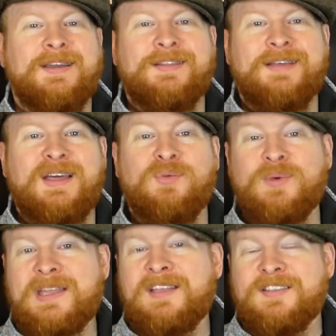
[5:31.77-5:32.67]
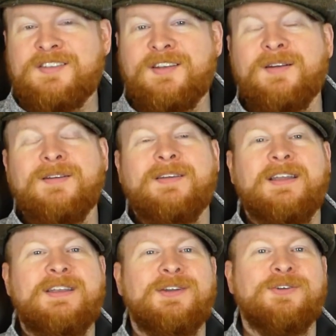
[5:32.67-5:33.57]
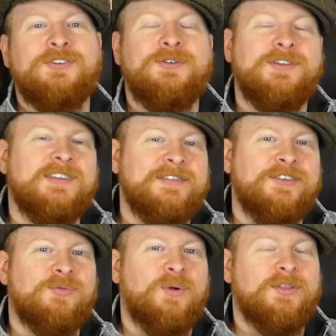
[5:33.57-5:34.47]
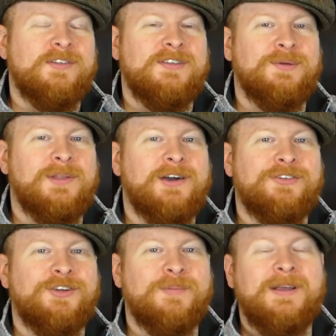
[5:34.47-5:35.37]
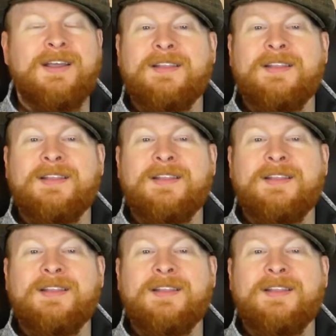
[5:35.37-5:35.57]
and then reconsider in year two to see if it's worth it to you long term,